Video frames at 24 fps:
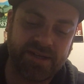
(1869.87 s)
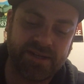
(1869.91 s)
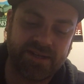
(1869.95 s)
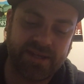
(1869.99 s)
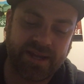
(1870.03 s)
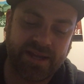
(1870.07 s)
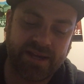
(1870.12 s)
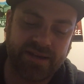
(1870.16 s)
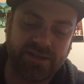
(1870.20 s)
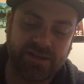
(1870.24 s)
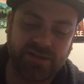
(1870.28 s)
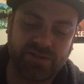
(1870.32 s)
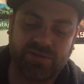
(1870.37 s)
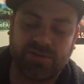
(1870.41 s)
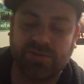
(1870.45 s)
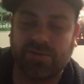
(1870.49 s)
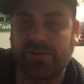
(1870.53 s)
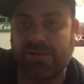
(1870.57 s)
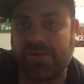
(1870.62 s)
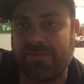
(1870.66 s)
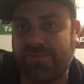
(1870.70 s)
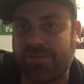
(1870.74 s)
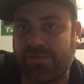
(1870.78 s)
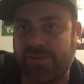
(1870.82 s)
and gain
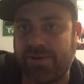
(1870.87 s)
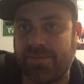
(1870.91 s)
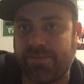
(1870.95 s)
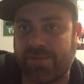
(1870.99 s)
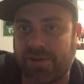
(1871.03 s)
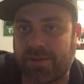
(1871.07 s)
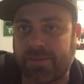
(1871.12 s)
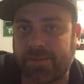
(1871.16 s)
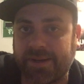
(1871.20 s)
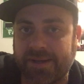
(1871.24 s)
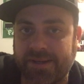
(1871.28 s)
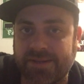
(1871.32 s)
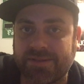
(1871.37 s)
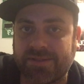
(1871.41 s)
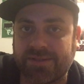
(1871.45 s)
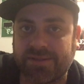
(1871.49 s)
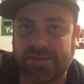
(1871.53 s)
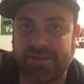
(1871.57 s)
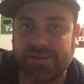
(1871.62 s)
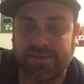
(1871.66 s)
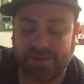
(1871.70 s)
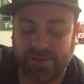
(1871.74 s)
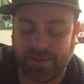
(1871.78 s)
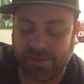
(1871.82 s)
control of 3
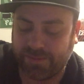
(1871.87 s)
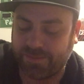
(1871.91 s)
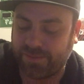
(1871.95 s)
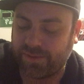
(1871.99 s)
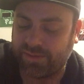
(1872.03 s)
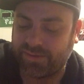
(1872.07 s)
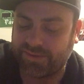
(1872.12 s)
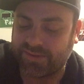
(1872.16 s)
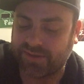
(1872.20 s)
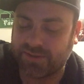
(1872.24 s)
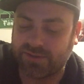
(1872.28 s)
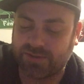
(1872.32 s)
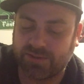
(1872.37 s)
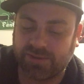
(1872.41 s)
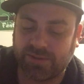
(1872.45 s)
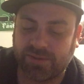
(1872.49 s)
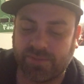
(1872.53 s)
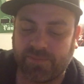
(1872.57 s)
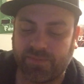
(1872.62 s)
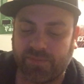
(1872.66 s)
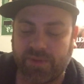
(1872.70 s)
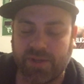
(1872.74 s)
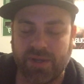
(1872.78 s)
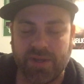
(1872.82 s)
permanents. Your opponent's
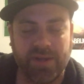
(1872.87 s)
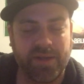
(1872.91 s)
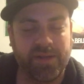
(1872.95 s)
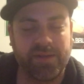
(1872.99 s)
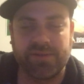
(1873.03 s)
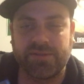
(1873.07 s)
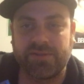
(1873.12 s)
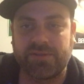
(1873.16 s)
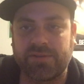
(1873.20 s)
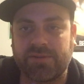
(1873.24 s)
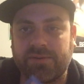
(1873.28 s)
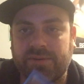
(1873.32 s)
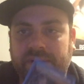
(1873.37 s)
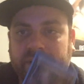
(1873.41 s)
control. This is